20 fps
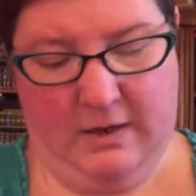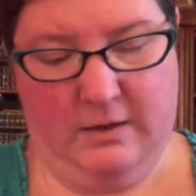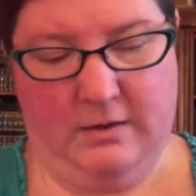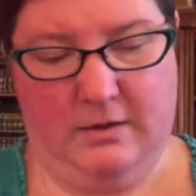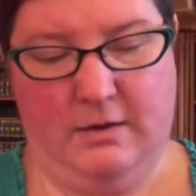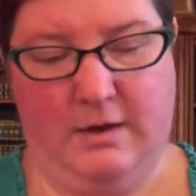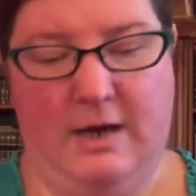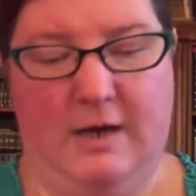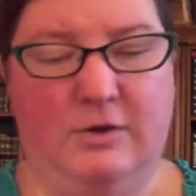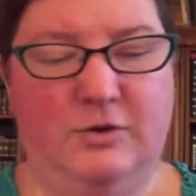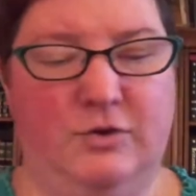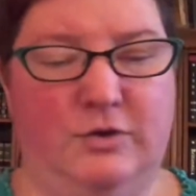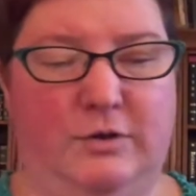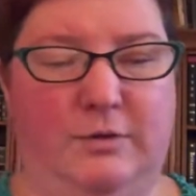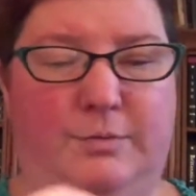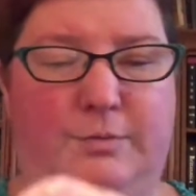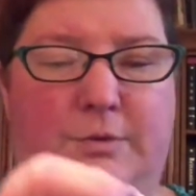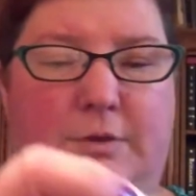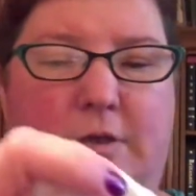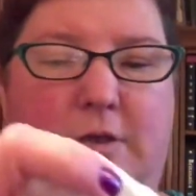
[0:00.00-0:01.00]
They're actually
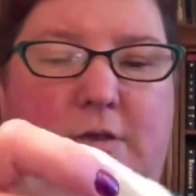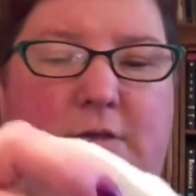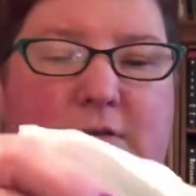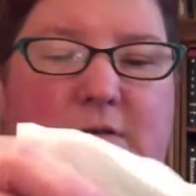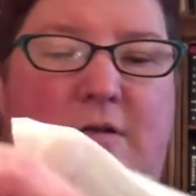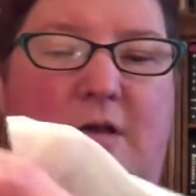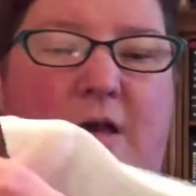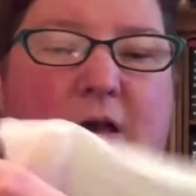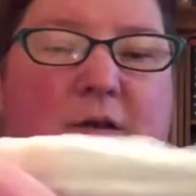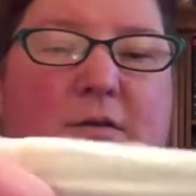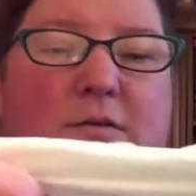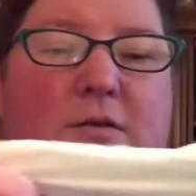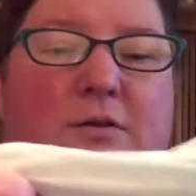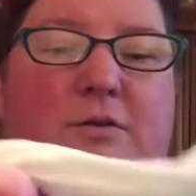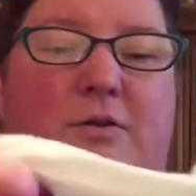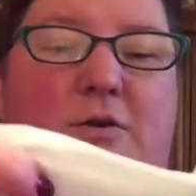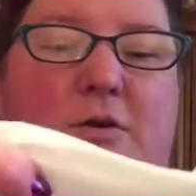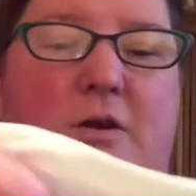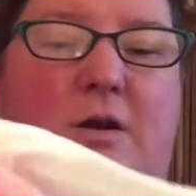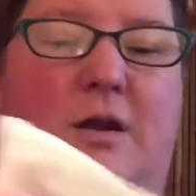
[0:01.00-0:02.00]
a pretty good size, and
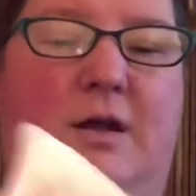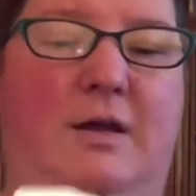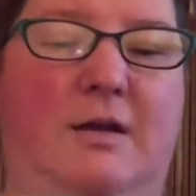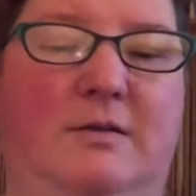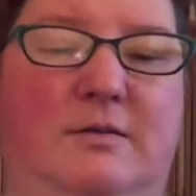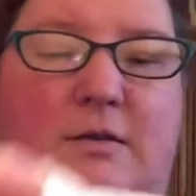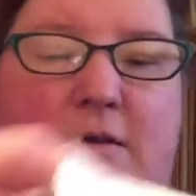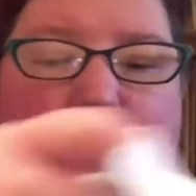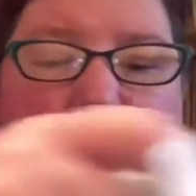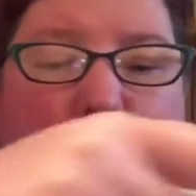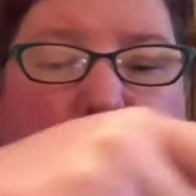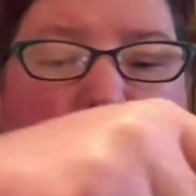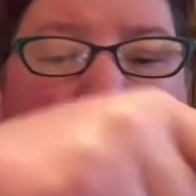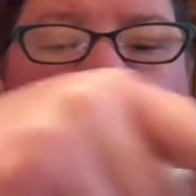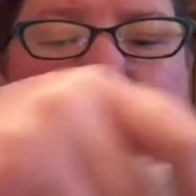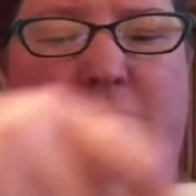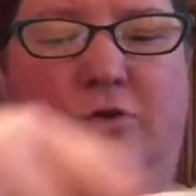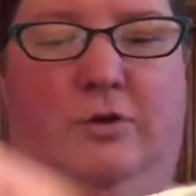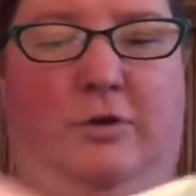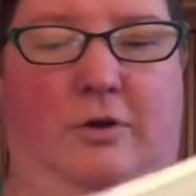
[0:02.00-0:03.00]
they're nice and thick.
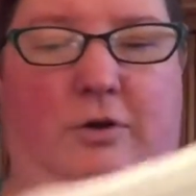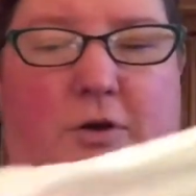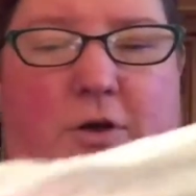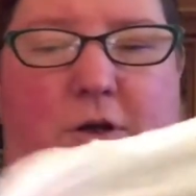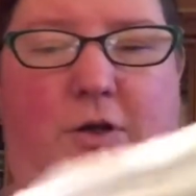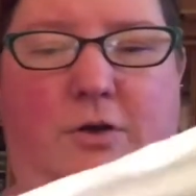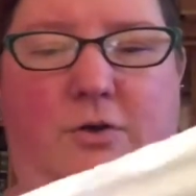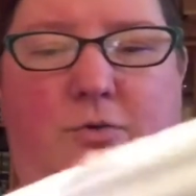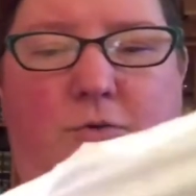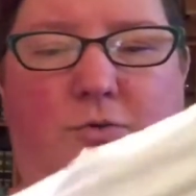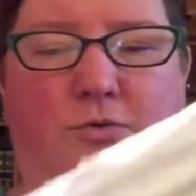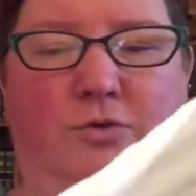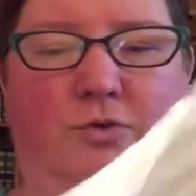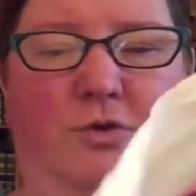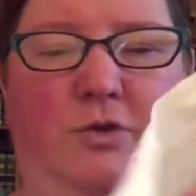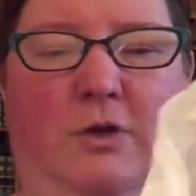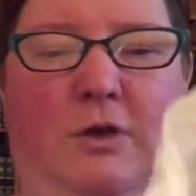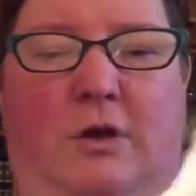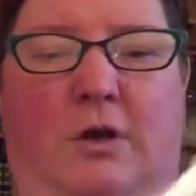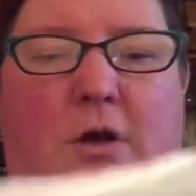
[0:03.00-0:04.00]
Actually, they're
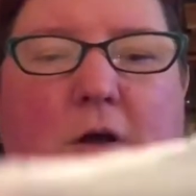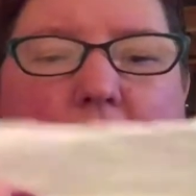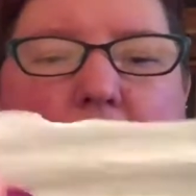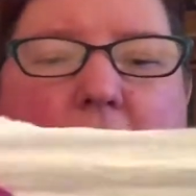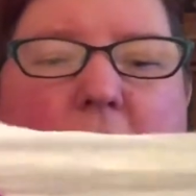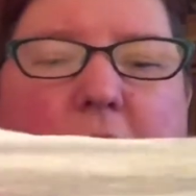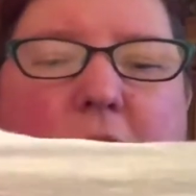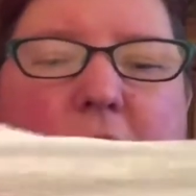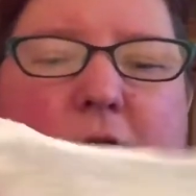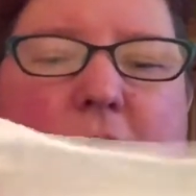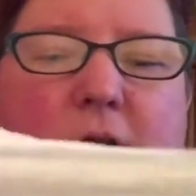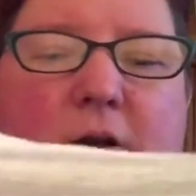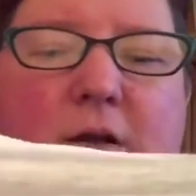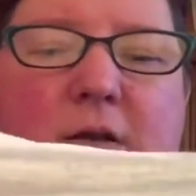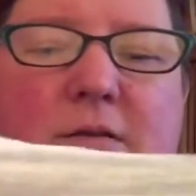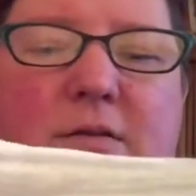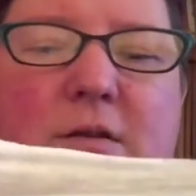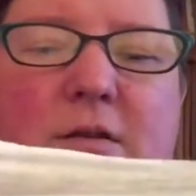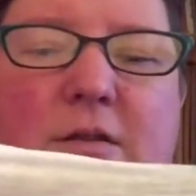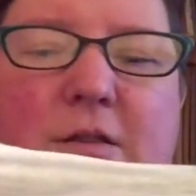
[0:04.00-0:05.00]
huge, and they're
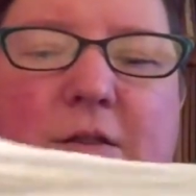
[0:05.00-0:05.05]
nice and